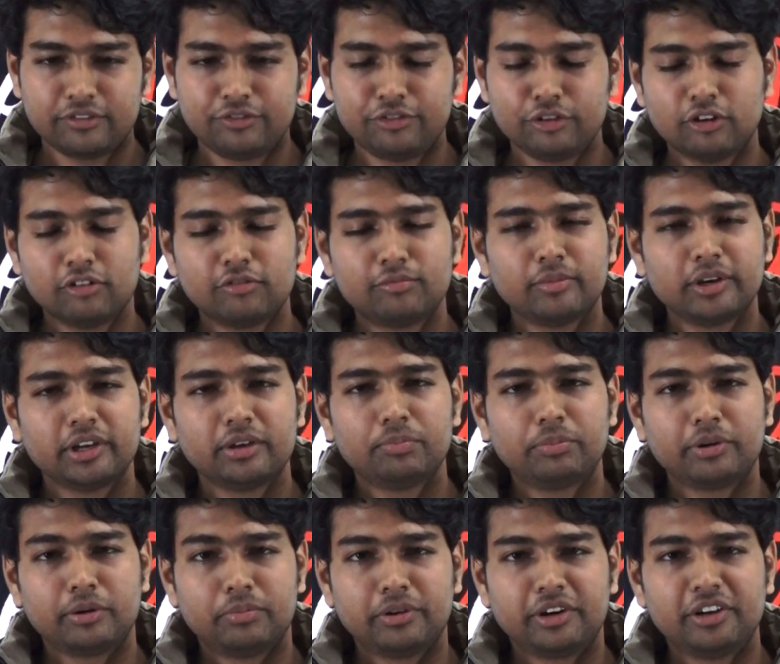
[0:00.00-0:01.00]
Few of my
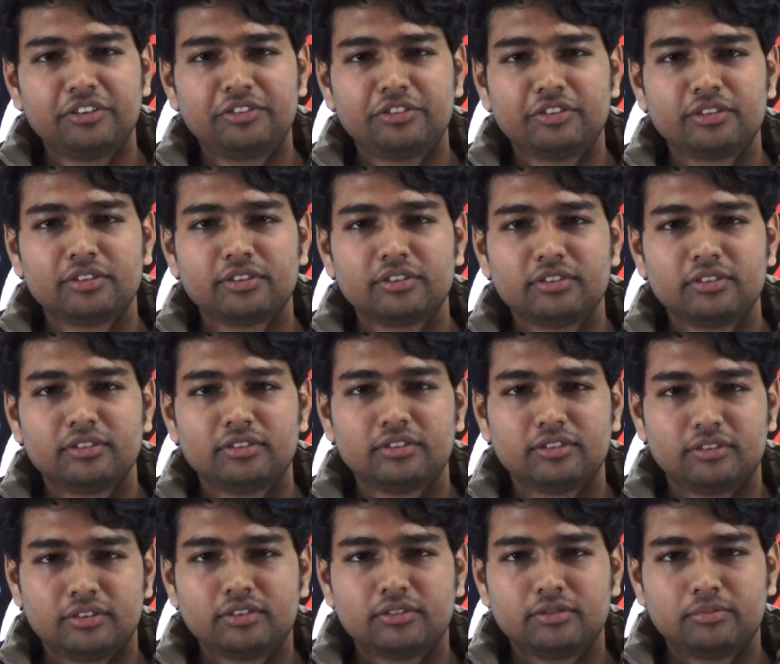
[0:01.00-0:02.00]
preparation
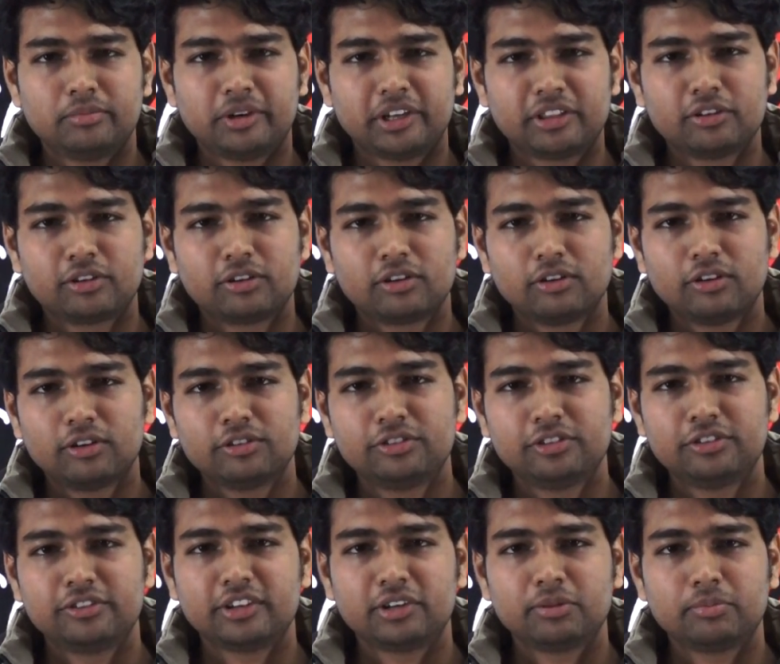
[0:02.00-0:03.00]

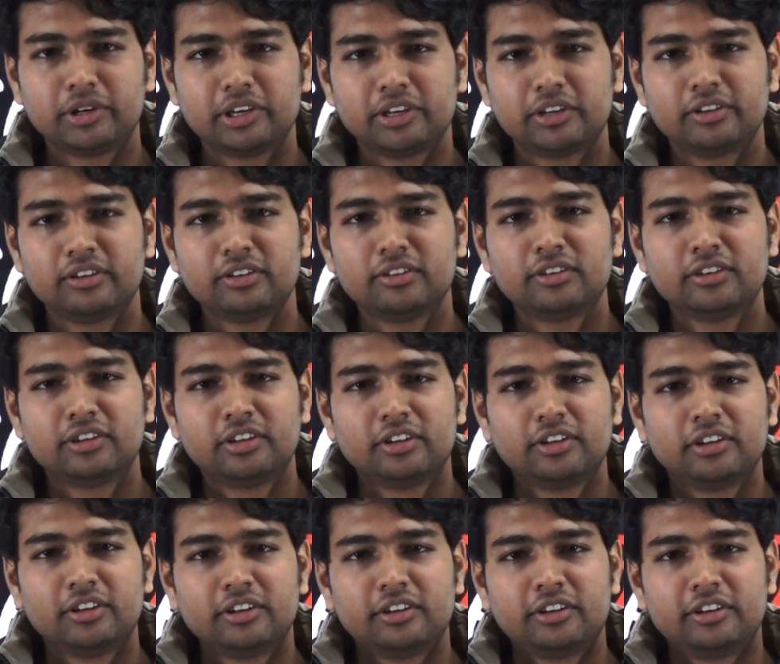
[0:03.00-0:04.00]
methodologies and my
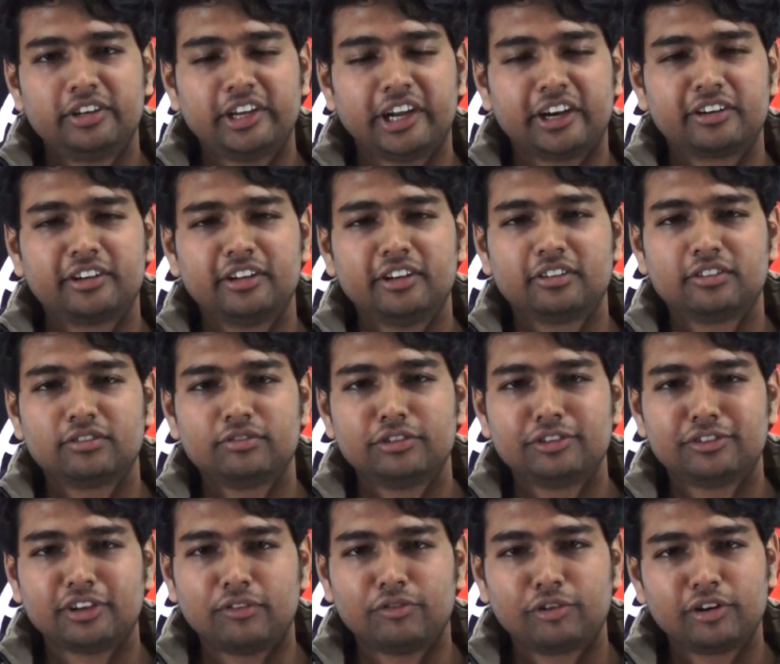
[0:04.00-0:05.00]
tactics
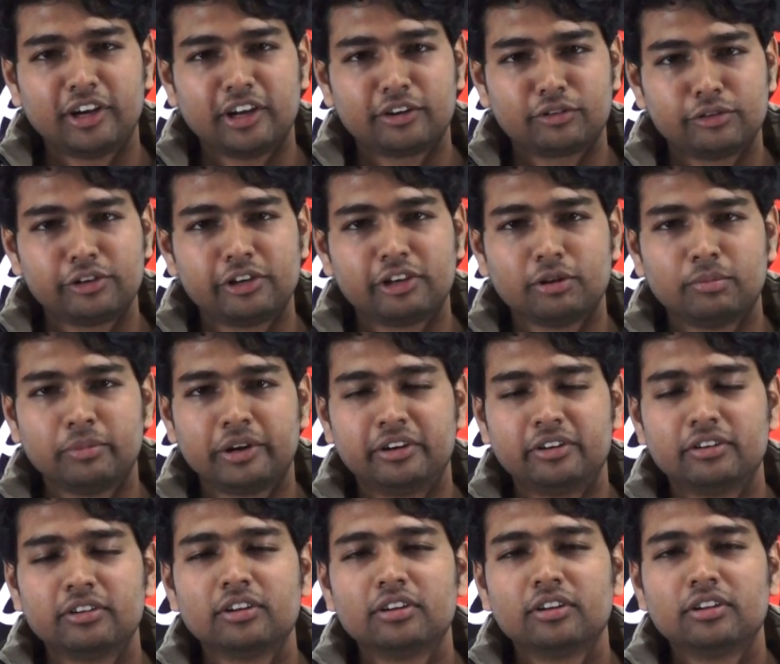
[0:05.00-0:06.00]
which I would like to recommend